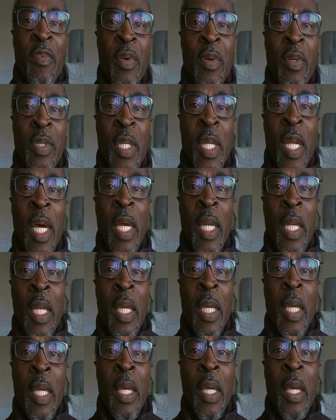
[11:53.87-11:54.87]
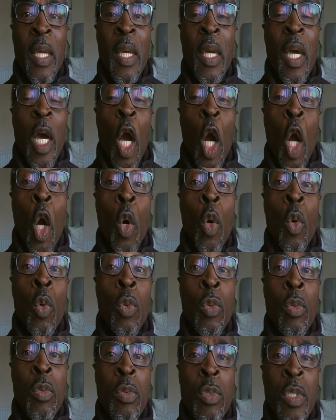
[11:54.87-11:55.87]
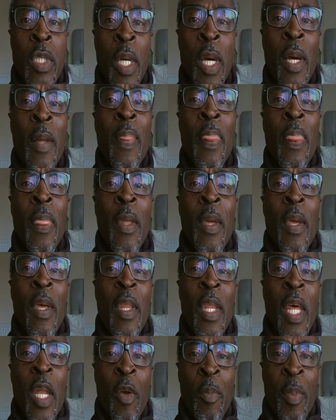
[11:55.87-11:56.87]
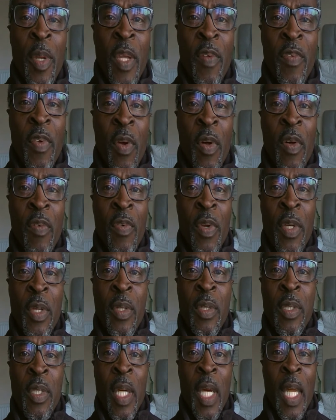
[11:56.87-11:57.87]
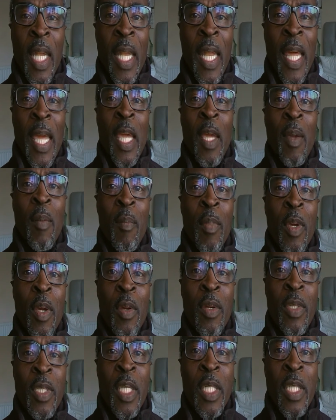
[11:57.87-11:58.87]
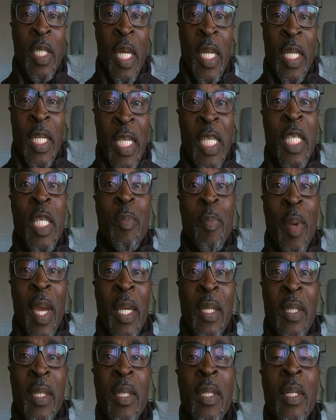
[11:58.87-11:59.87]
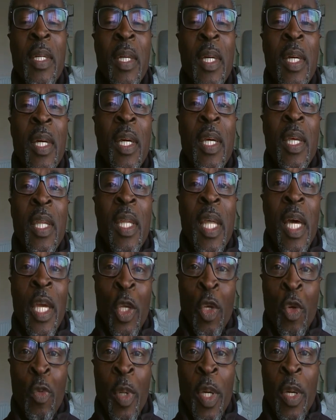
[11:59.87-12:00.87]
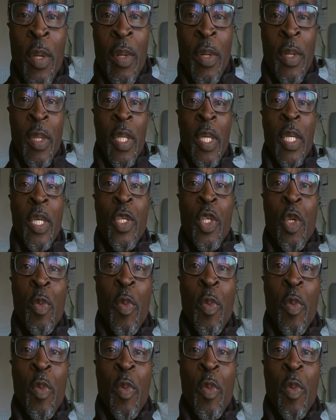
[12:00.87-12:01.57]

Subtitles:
If you're slightly older, then it would be difficult for you to claim because it's anticipated that you'll be under the